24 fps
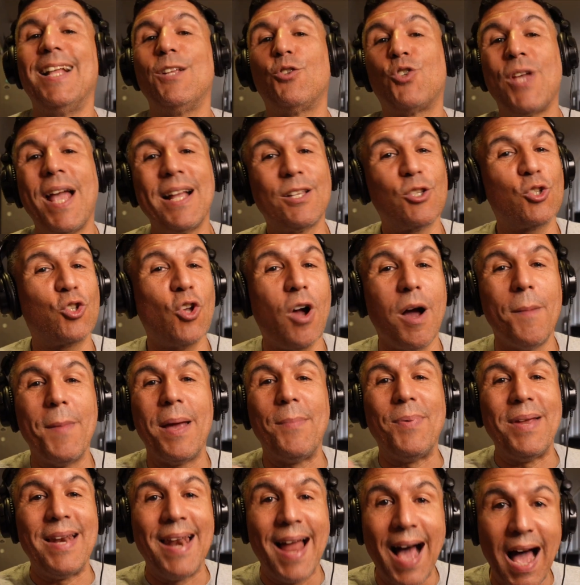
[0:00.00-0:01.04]
Chances are
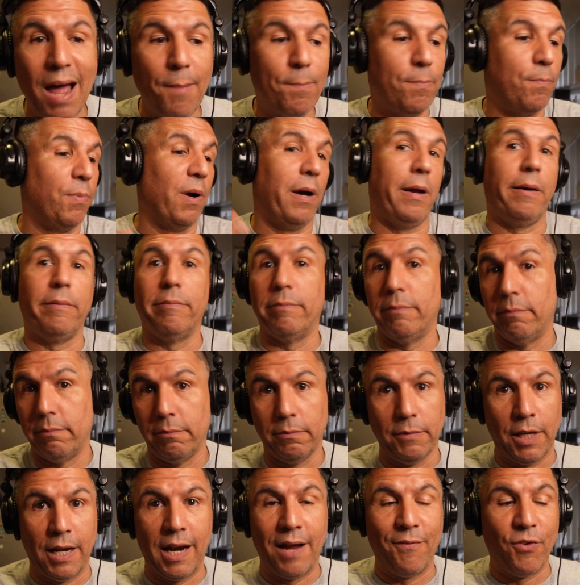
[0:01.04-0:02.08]
maybe not, but
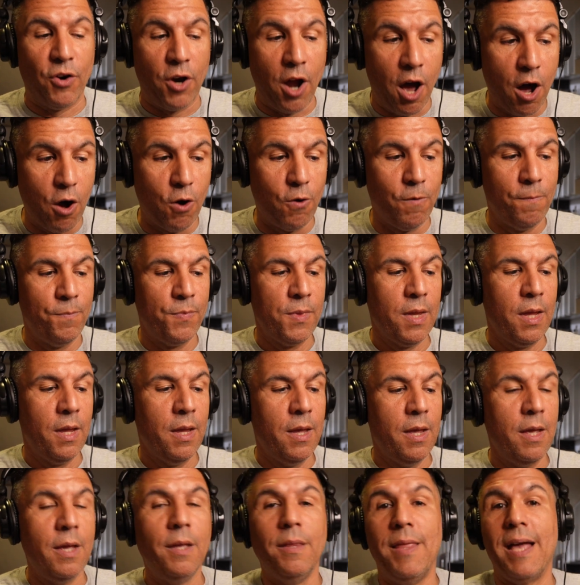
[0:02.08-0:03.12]
you never know.
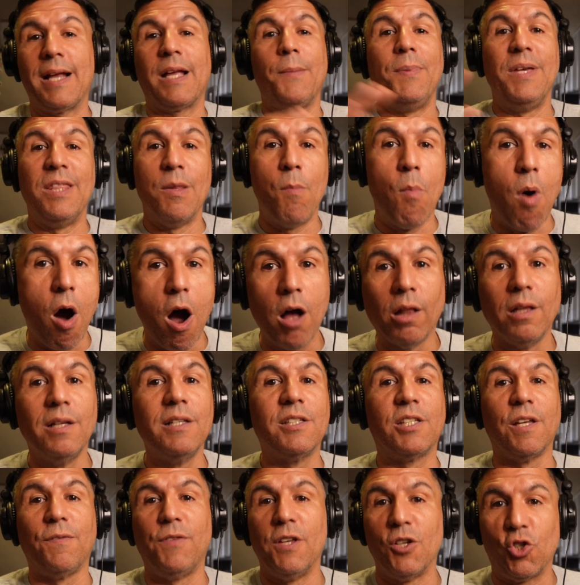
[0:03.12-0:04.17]
They could be the
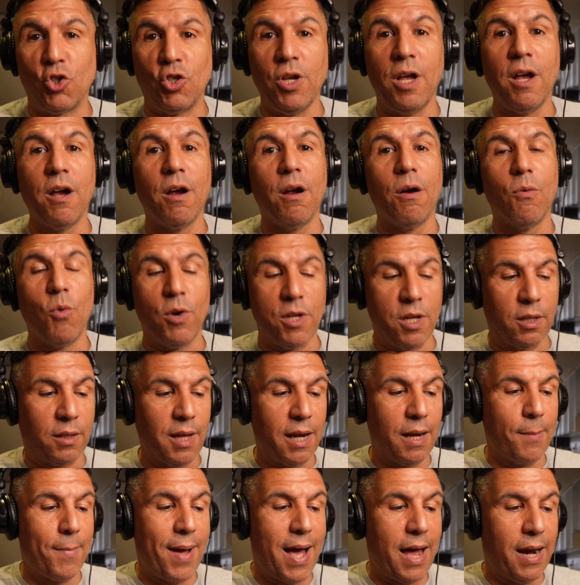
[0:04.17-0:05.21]
Marlins of this year when you
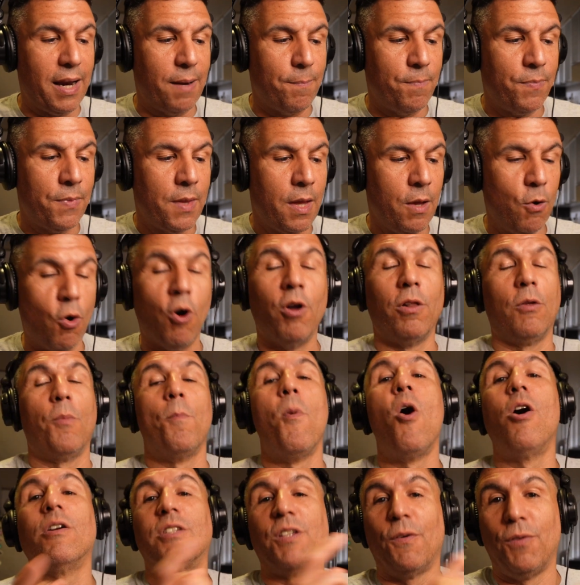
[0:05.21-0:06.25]
think about it. or the
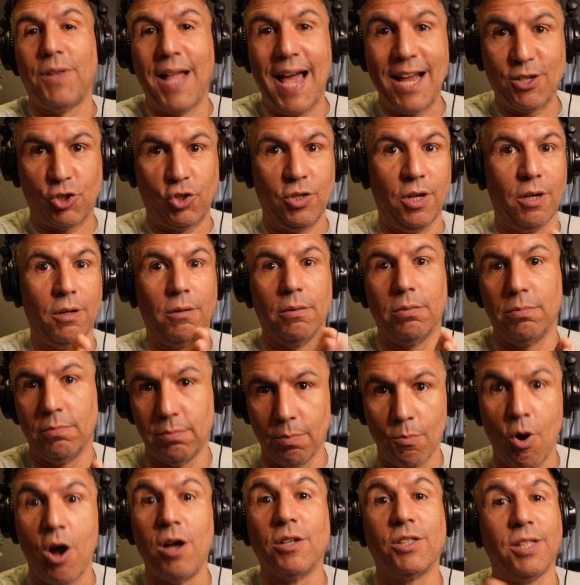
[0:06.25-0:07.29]
Marlins of last year,
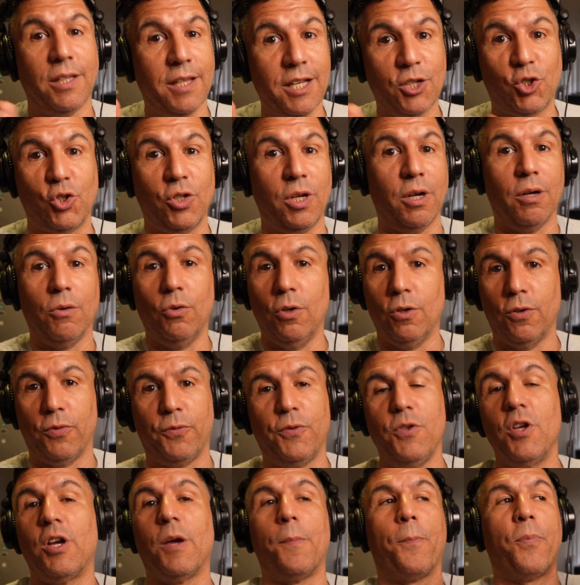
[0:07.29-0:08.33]
Marlins of this year,
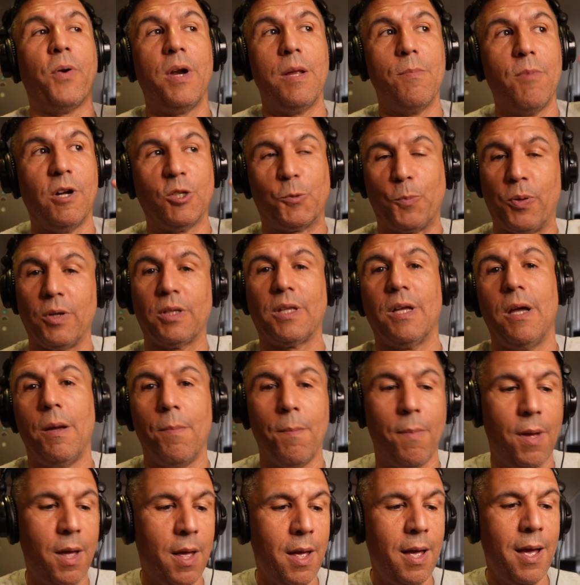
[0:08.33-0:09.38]
oof, you could pretty much put
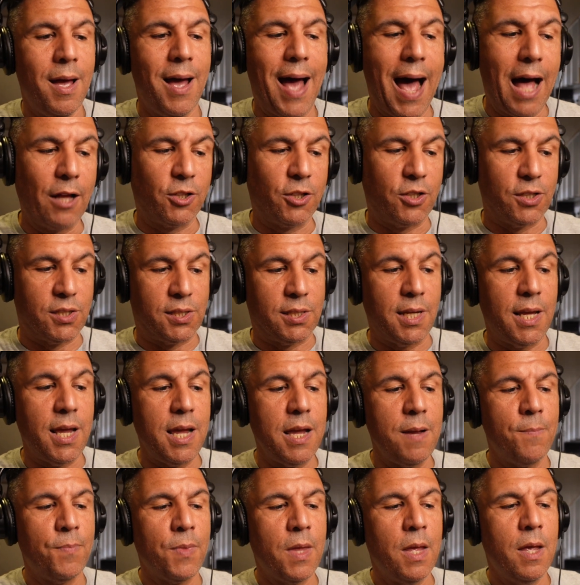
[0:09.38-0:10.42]
them out to
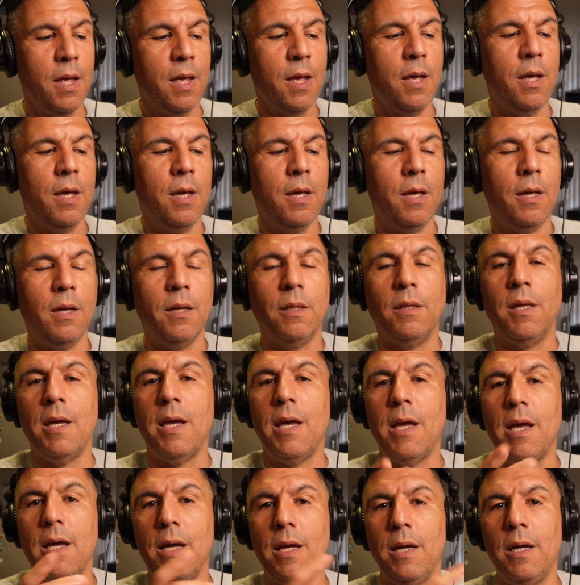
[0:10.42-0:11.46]
sea.
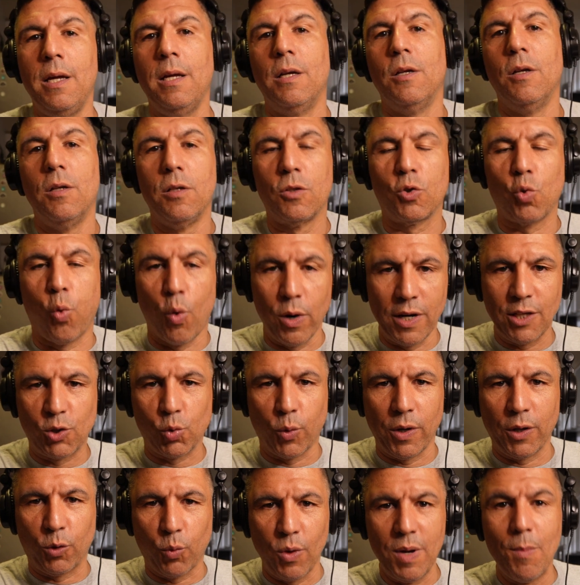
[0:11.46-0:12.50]
The twenty
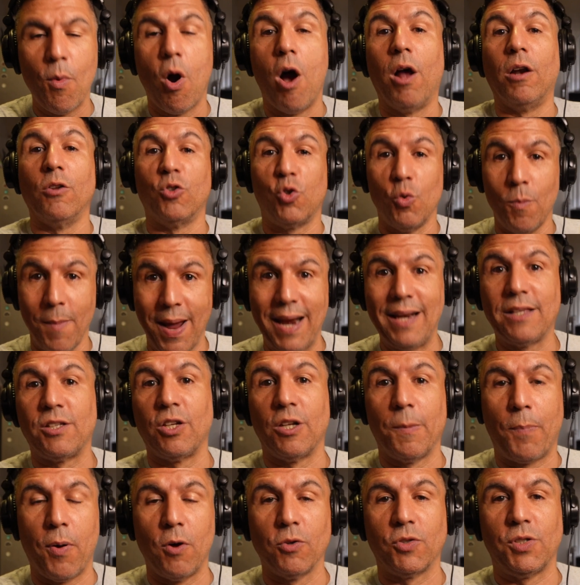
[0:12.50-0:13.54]
twenty-three Marlins, who made it to
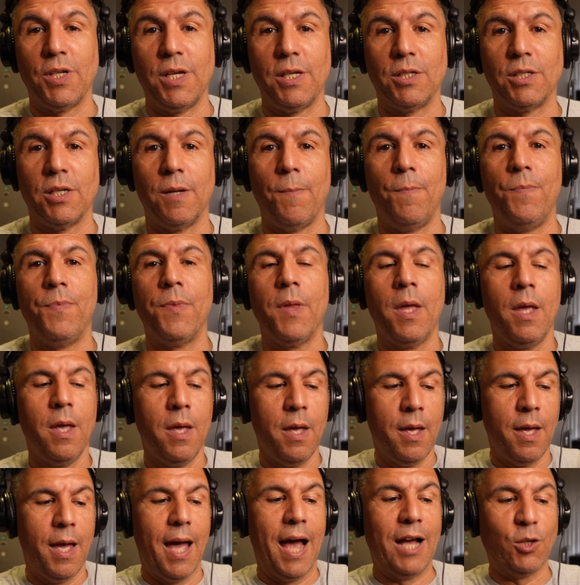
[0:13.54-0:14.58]
the postseason,
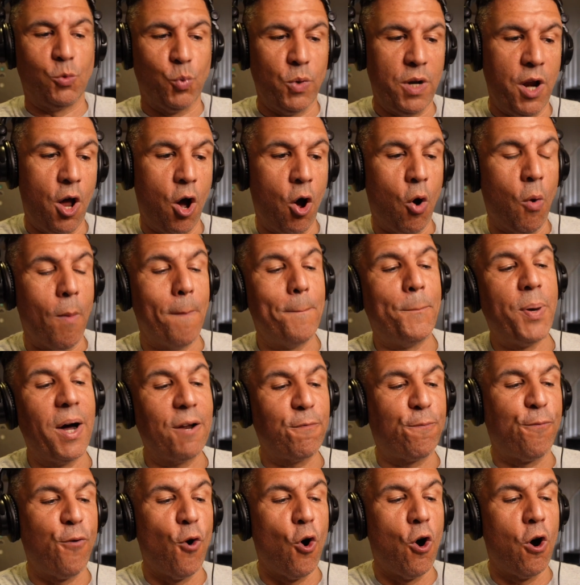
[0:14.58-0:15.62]
as we know,
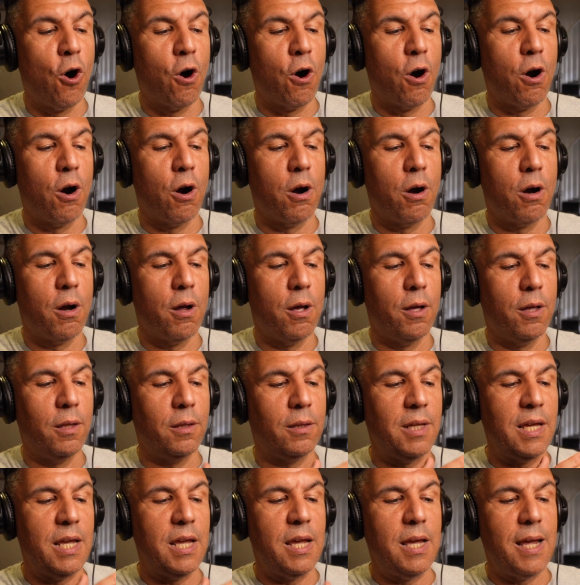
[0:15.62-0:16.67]
but for
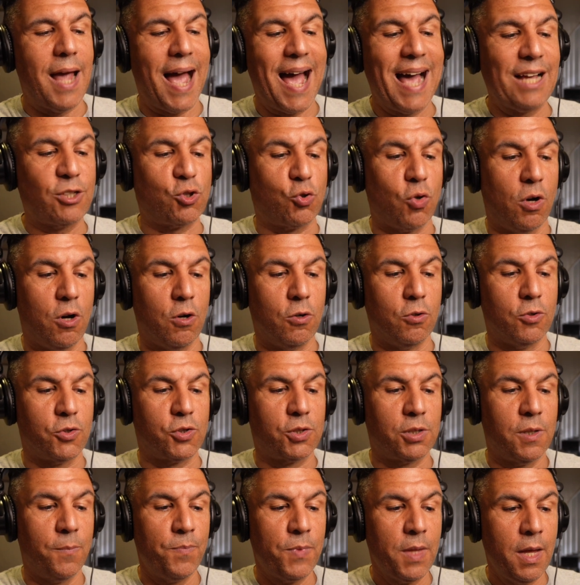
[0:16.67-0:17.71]
the
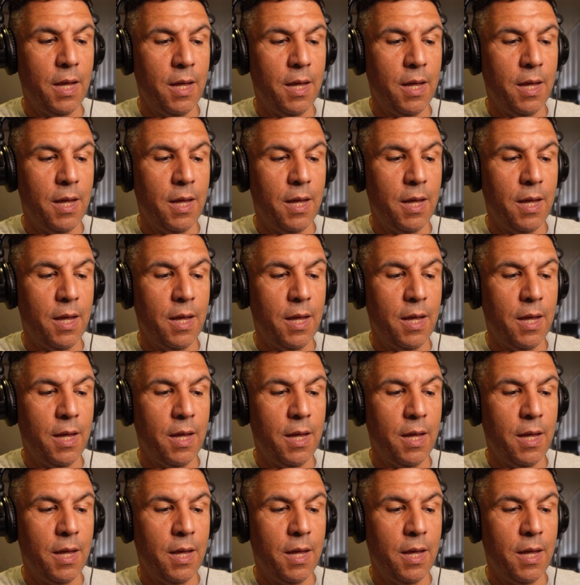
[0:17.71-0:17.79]
Astros,